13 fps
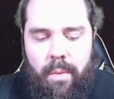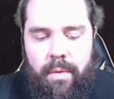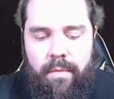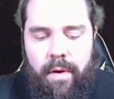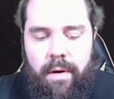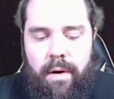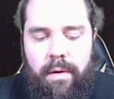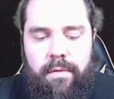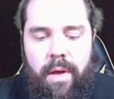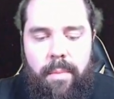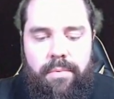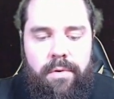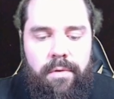We've got our
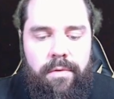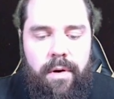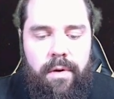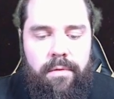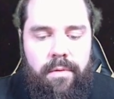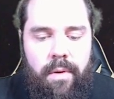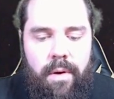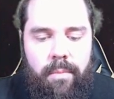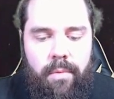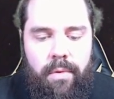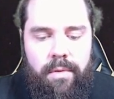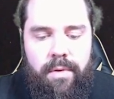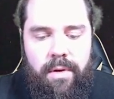exceptionals there, so I'm
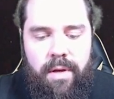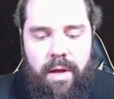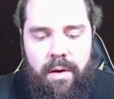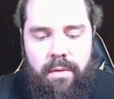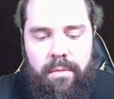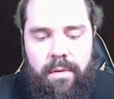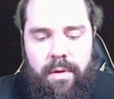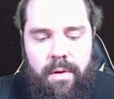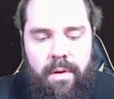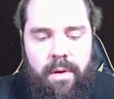going to count